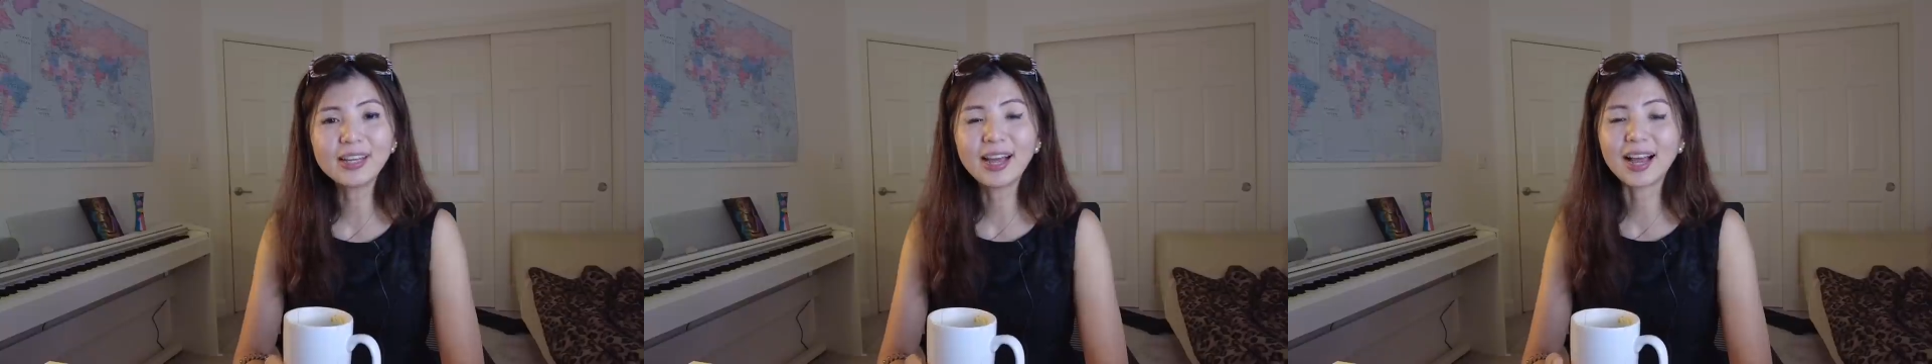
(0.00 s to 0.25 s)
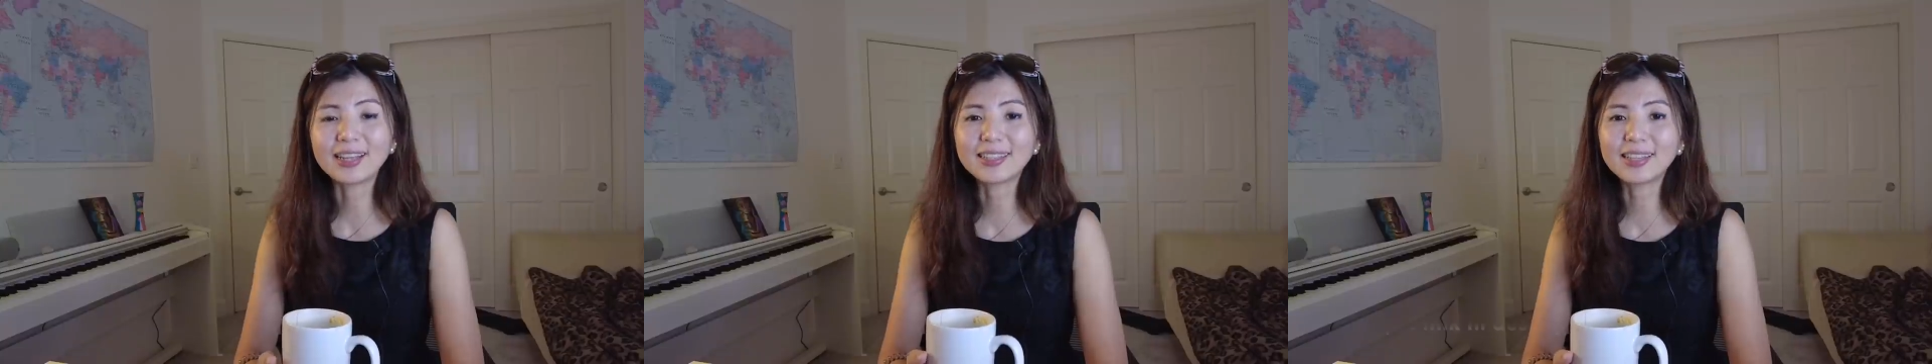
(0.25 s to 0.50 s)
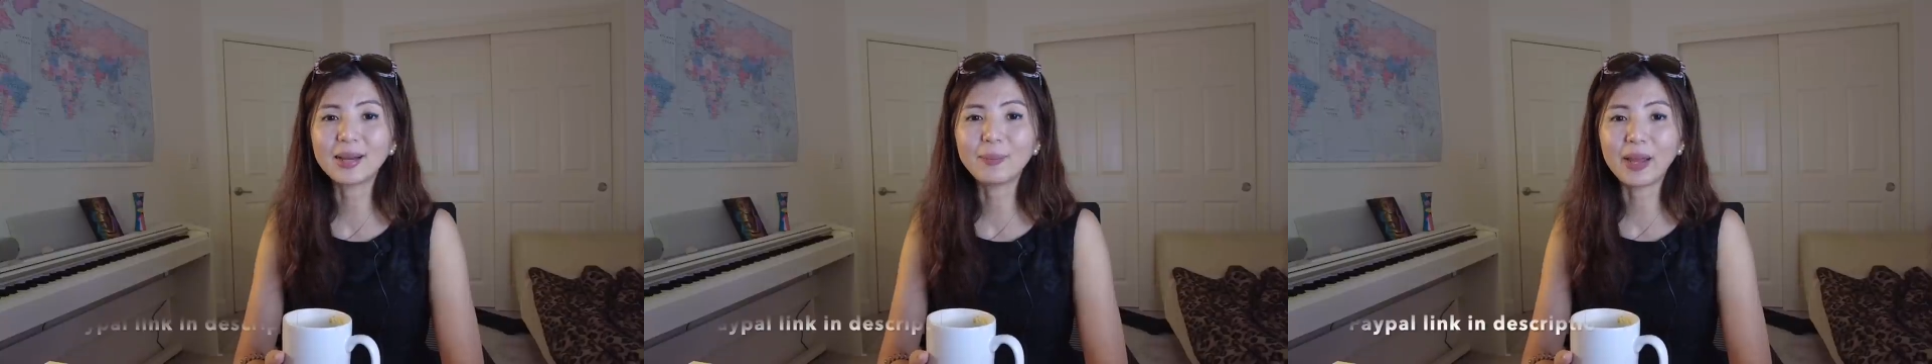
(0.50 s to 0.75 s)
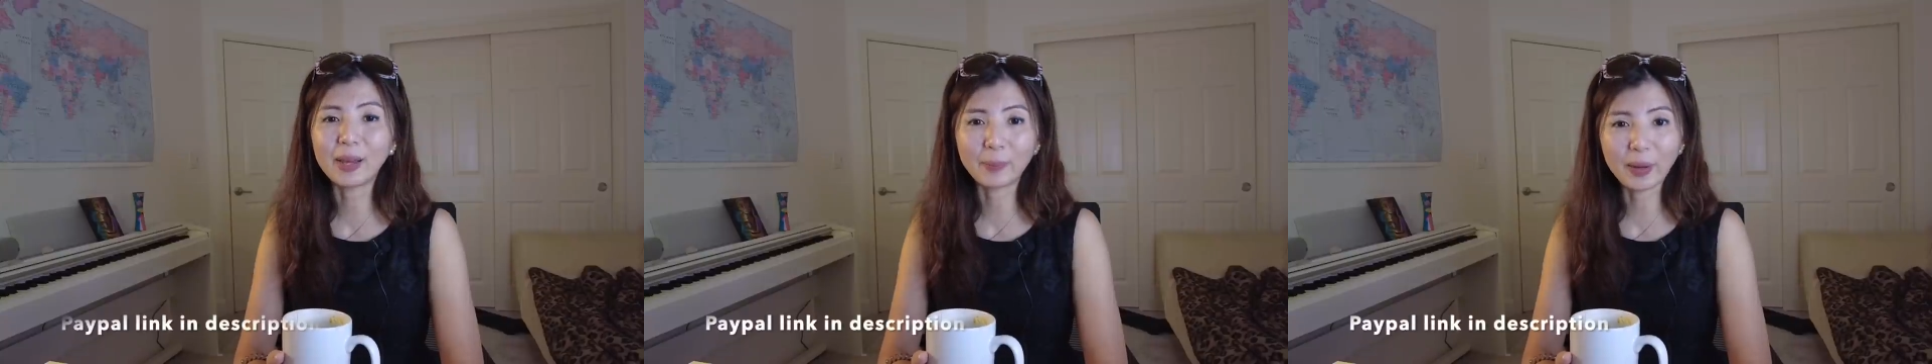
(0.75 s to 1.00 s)
I set up
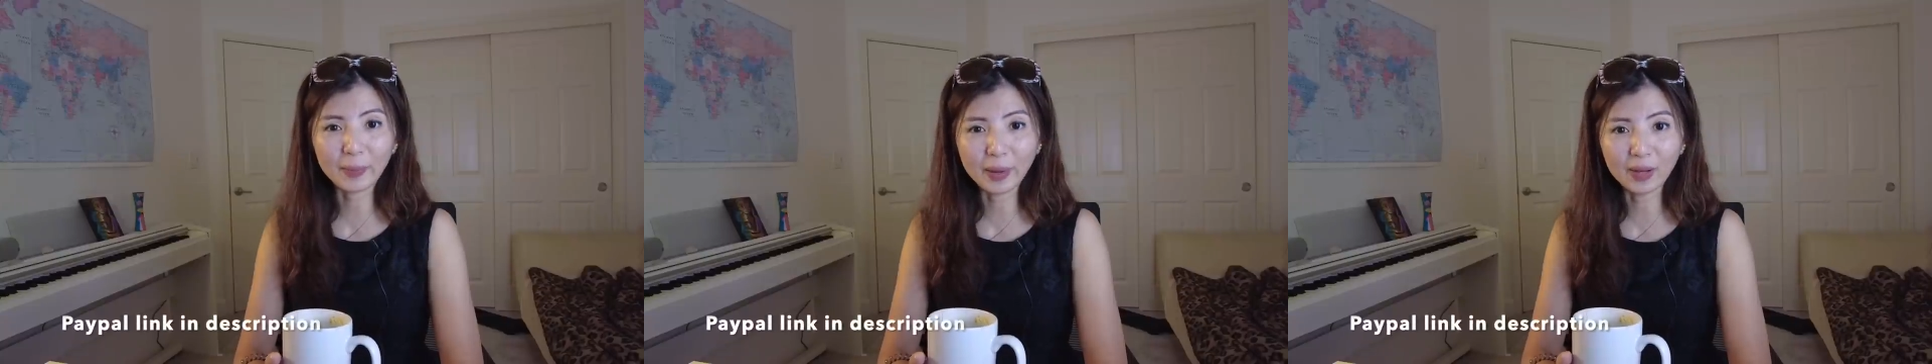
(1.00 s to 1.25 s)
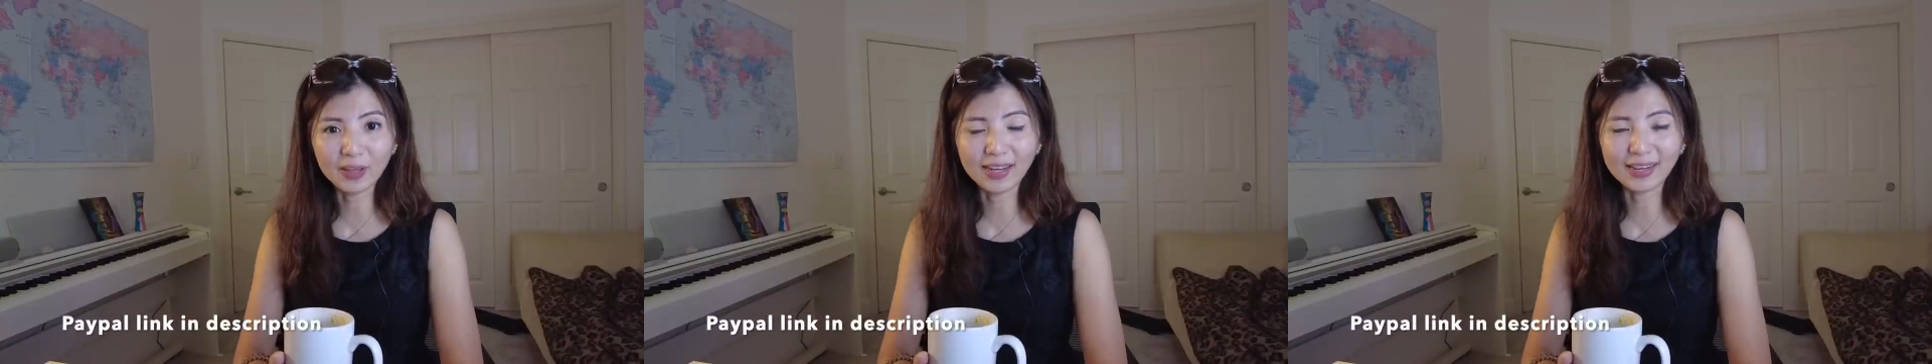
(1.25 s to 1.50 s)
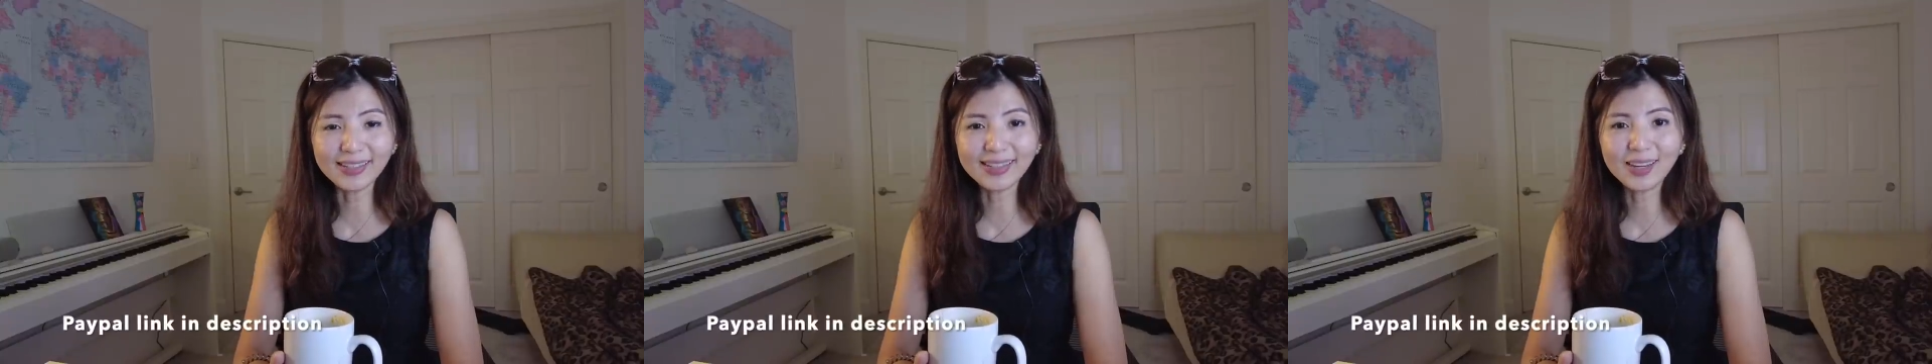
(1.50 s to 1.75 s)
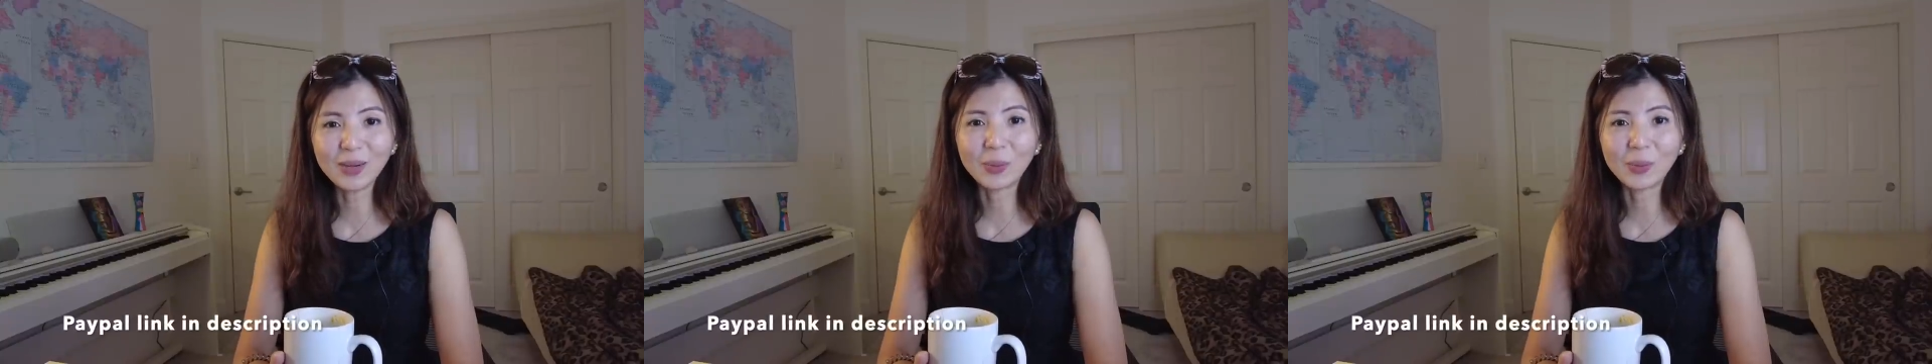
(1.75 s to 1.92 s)
a PayPal link